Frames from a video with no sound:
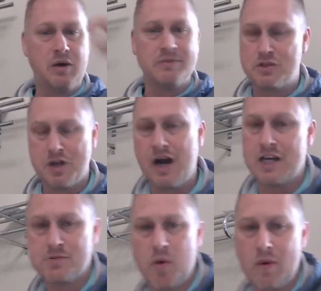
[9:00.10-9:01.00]
don't
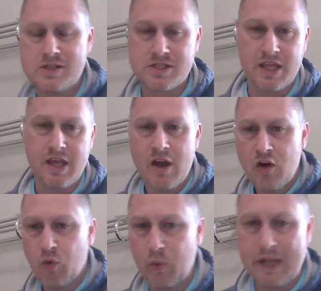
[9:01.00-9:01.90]
judge, but what's the
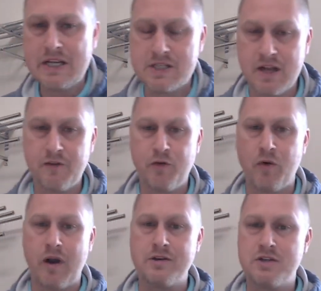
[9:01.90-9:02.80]
reason
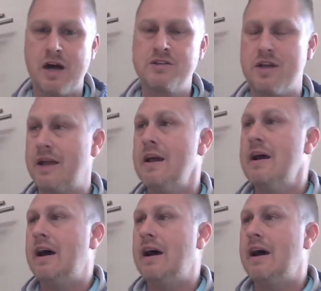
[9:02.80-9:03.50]
for our judging?